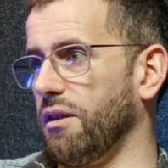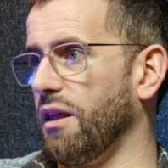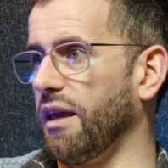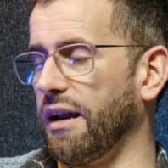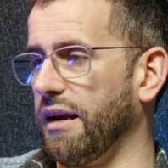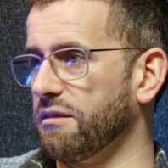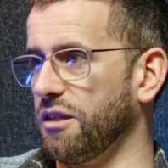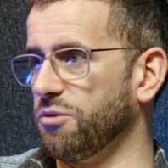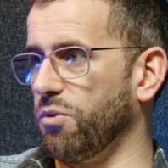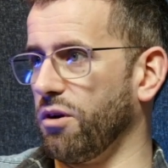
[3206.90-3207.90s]
They can
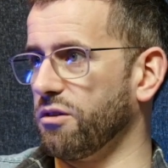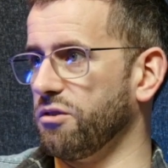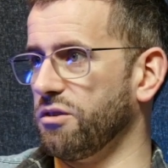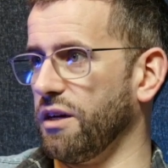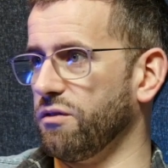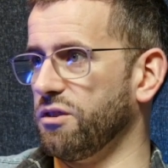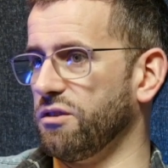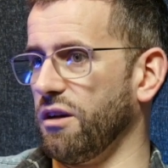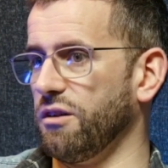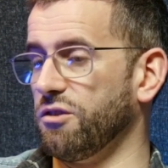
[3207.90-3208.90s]
access products and
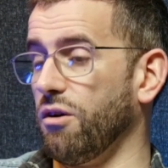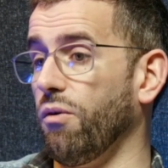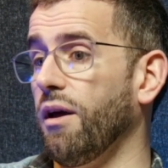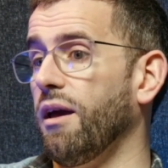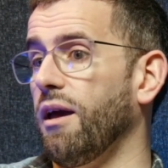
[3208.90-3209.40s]
services as a result,